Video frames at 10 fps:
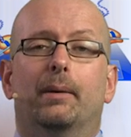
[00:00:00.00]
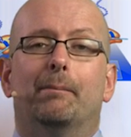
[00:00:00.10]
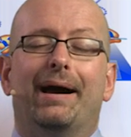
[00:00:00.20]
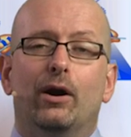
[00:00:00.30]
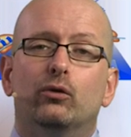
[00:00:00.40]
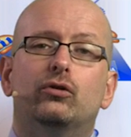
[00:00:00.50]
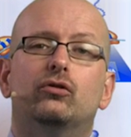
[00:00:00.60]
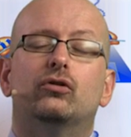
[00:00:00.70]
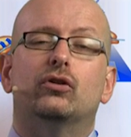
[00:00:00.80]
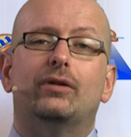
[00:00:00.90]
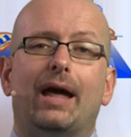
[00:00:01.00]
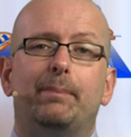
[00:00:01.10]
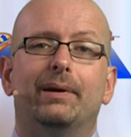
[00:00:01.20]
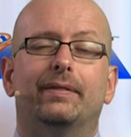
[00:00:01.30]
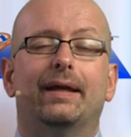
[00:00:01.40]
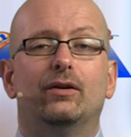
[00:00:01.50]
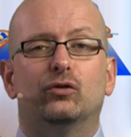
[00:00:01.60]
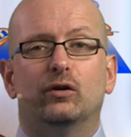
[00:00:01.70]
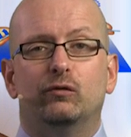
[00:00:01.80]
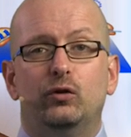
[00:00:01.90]
Meiosis is a topic that is
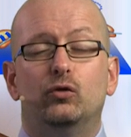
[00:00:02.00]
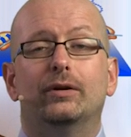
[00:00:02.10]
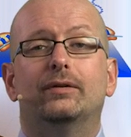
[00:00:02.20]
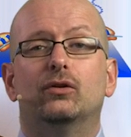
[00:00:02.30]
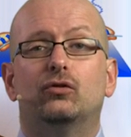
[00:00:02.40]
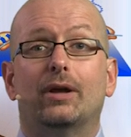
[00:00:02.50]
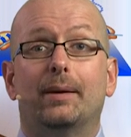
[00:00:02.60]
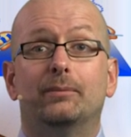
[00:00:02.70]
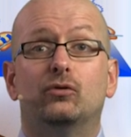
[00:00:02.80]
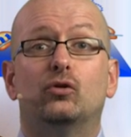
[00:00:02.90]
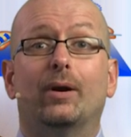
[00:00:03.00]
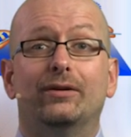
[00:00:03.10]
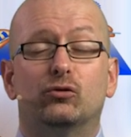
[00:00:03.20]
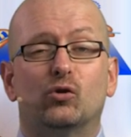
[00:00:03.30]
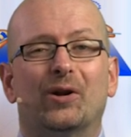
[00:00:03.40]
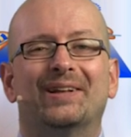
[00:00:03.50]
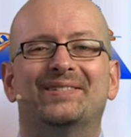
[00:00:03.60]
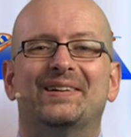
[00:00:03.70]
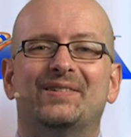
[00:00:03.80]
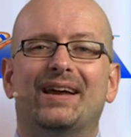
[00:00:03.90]
confusing to some, so I strongly
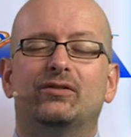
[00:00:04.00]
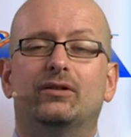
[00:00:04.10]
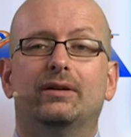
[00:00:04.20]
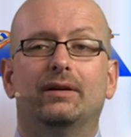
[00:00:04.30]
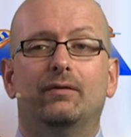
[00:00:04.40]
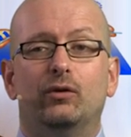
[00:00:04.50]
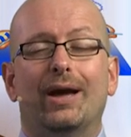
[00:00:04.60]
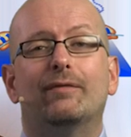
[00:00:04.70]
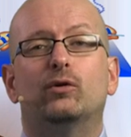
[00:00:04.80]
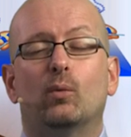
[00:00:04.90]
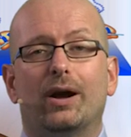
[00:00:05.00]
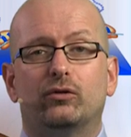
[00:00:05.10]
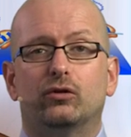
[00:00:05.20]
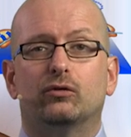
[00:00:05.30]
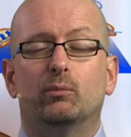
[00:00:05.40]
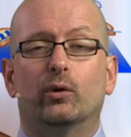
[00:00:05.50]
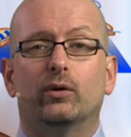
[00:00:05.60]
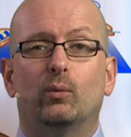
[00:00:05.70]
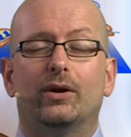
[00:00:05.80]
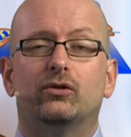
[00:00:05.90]
suggest if you have to watch this more
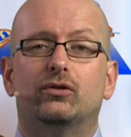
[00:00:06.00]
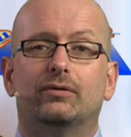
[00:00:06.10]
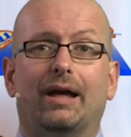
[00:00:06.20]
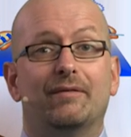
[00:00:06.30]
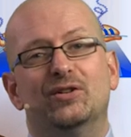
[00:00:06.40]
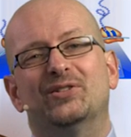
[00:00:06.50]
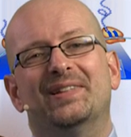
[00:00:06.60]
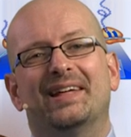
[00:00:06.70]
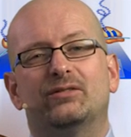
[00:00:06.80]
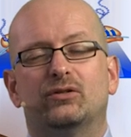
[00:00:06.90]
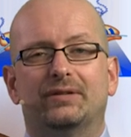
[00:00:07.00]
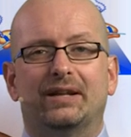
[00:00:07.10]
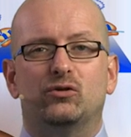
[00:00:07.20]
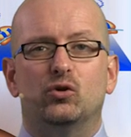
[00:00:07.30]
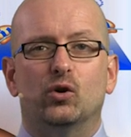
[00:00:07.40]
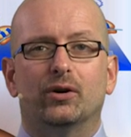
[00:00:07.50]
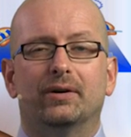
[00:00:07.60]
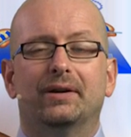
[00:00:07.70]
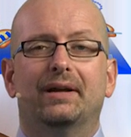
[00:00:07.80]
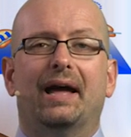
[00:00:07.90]
than once, obviously that's your
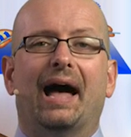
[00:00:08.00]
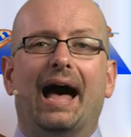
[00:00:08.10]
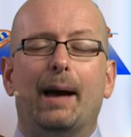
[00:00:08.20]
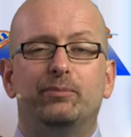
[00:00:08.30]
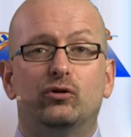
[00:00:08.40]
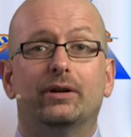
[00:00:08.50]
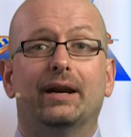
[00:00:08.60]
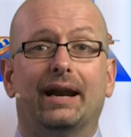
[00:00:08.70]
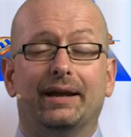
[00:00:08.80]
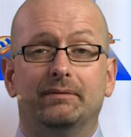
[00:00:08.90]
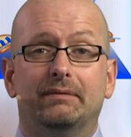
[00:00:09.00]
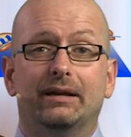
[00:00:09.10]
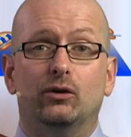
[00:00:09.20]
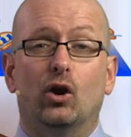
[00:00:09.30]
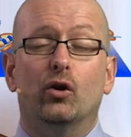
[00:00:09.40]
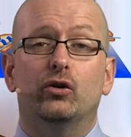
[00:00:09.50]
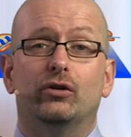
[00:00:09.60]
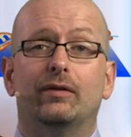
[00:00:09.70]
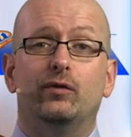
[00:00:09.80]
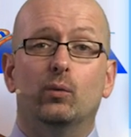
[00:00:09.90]
option, and I encourage
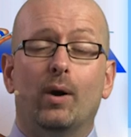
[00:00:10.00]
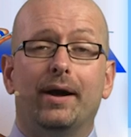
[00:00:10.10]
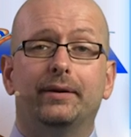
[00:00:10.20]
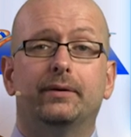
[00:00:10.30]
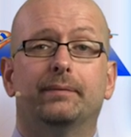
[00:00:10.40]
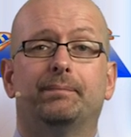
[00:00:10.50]
it if you want.